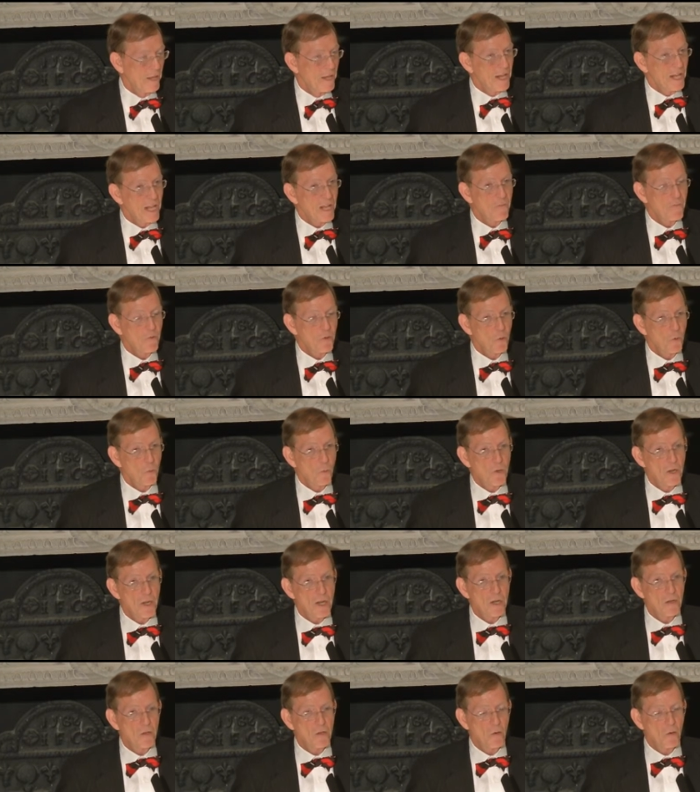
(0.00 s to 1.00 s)
If you
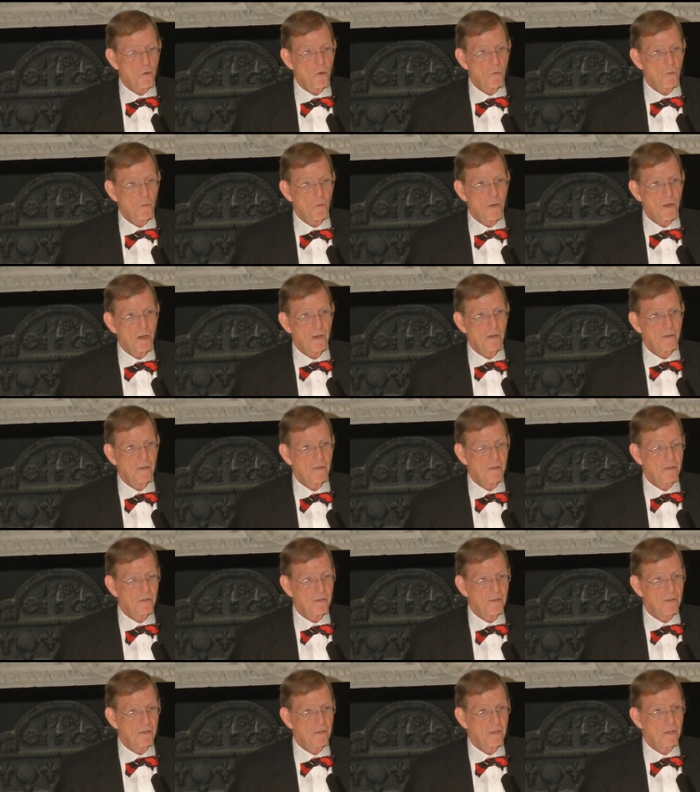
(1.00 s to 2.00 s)
read
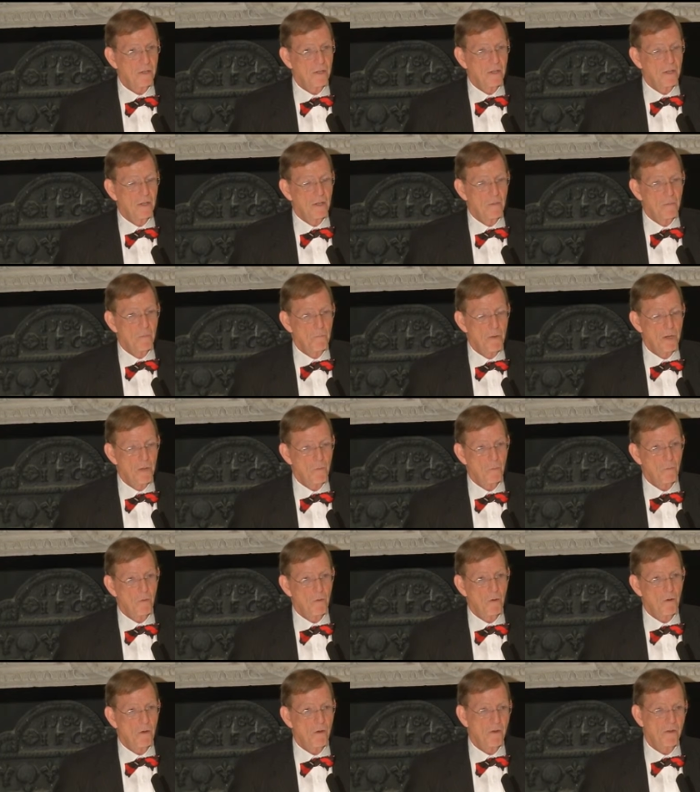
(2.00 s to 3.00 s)
Cornwallis's
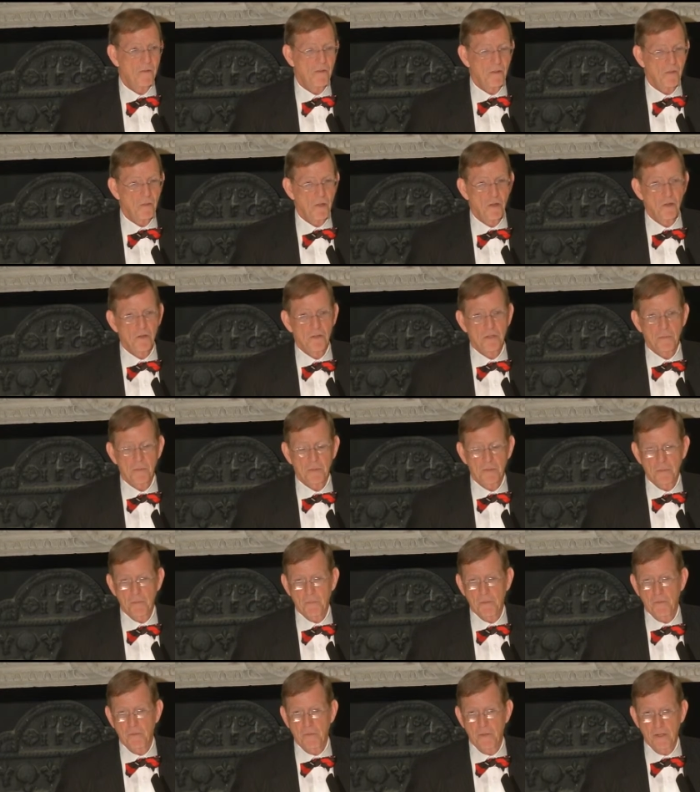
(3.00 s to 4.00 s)
memoirs and those of
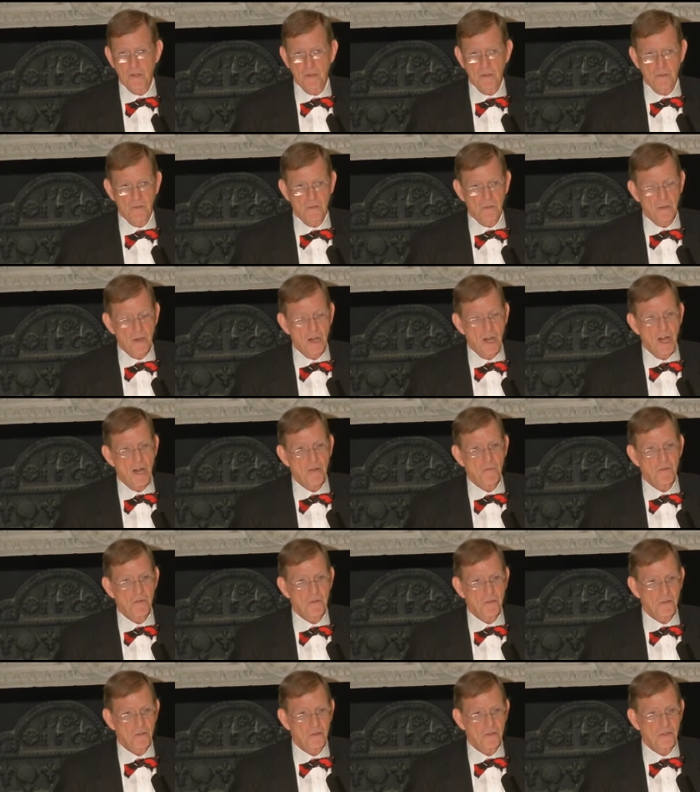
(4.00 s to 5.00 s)
some of his
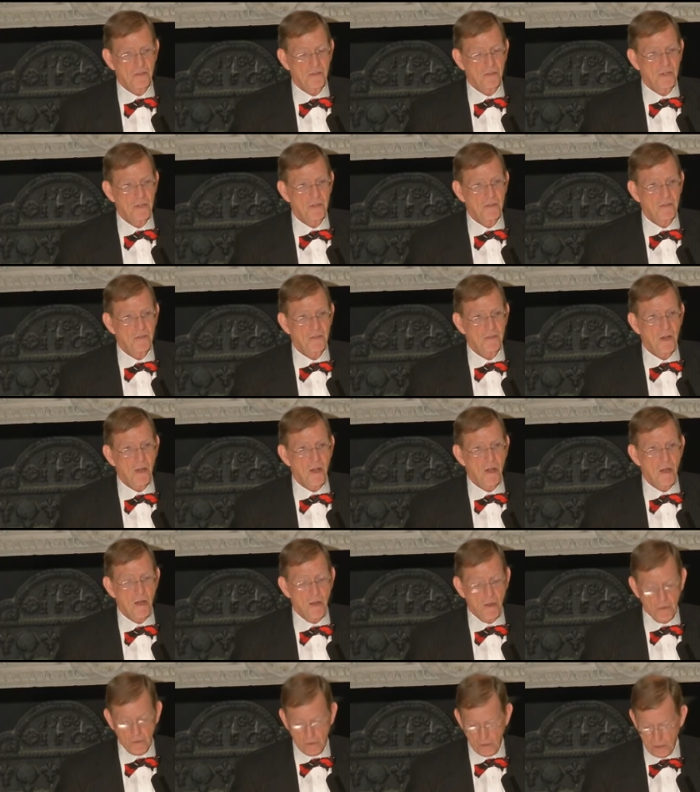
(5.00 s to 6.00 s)
officers, as they
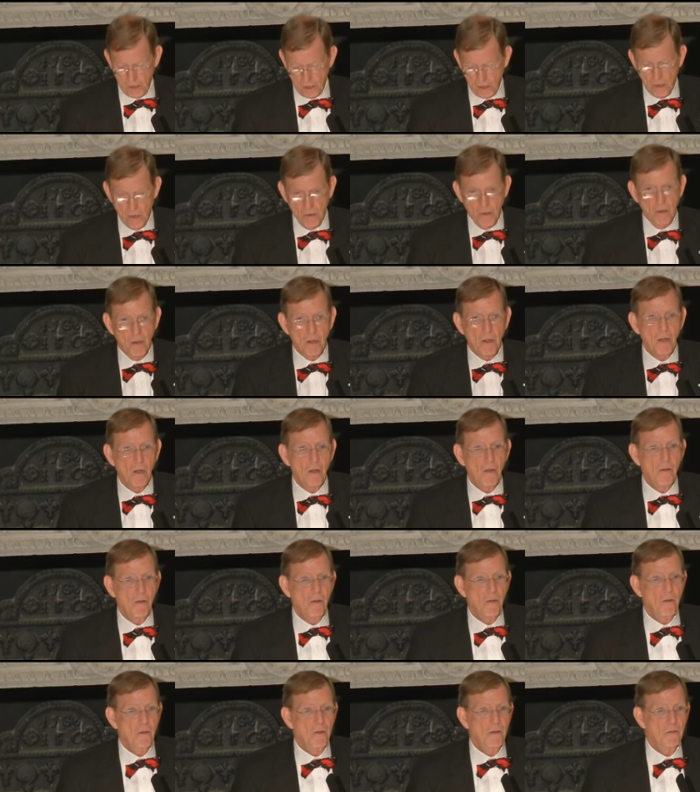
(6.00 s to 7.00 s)
slog
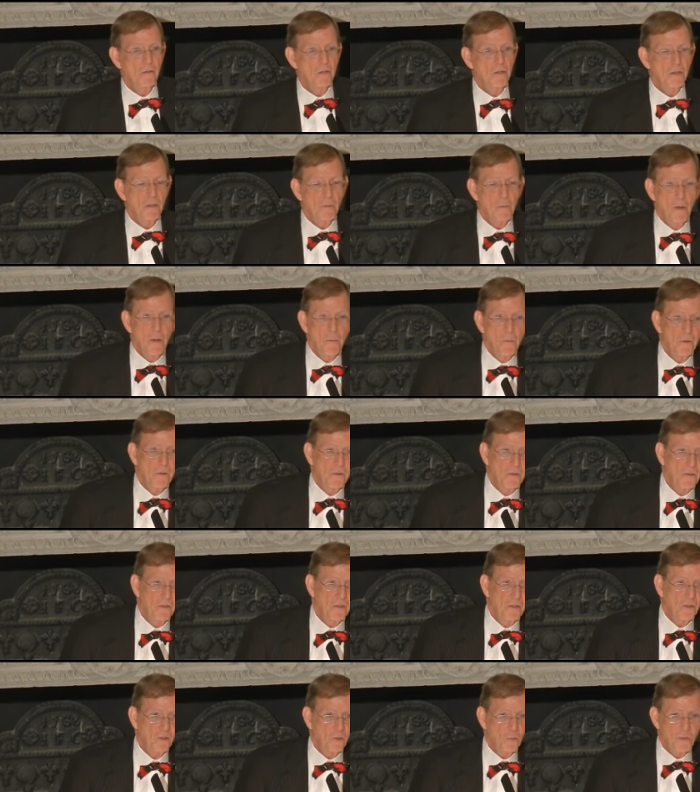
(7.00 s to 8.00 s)
took them
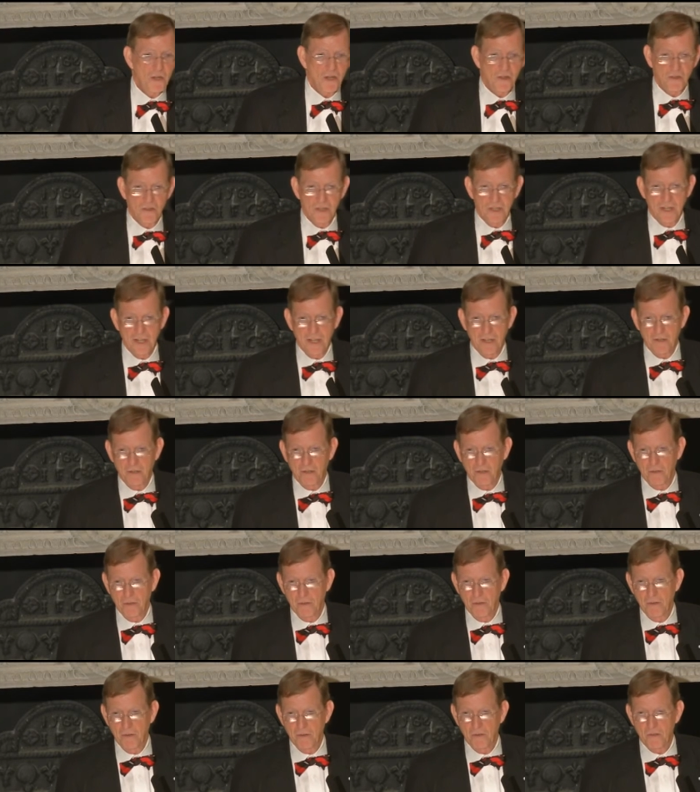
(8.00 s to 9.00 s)
almost six weeks to get to
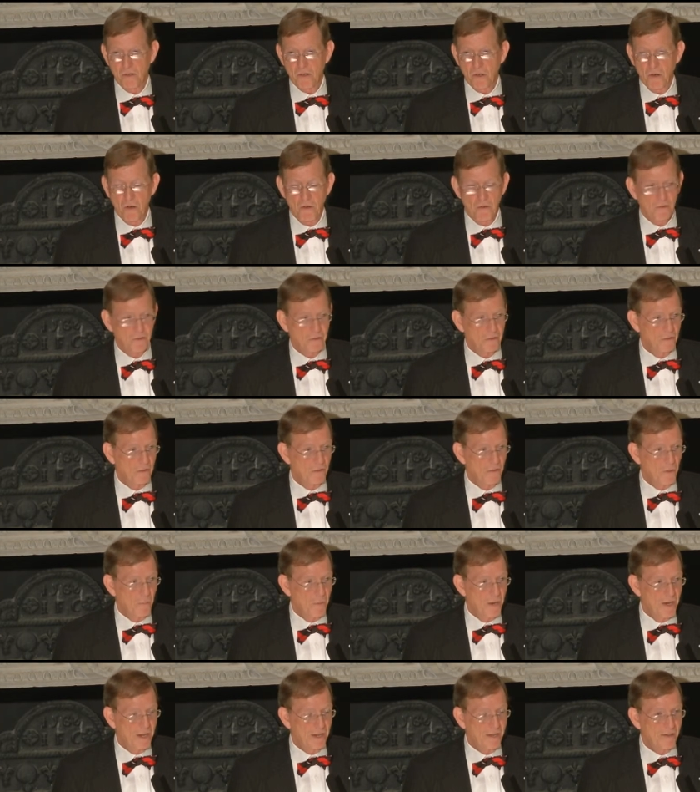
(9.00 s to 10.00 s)
Charleston, to the
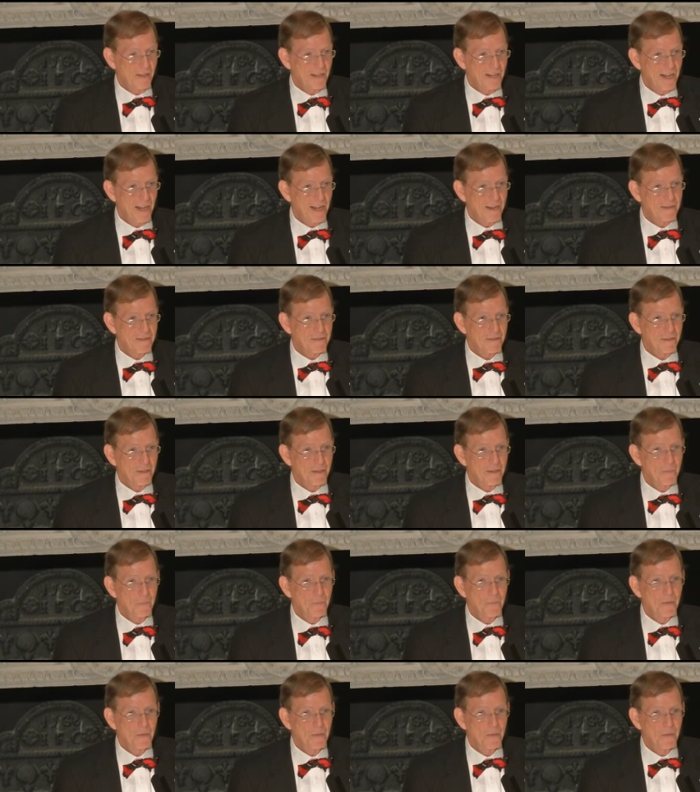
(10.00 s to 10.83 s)
bank of the Ashley.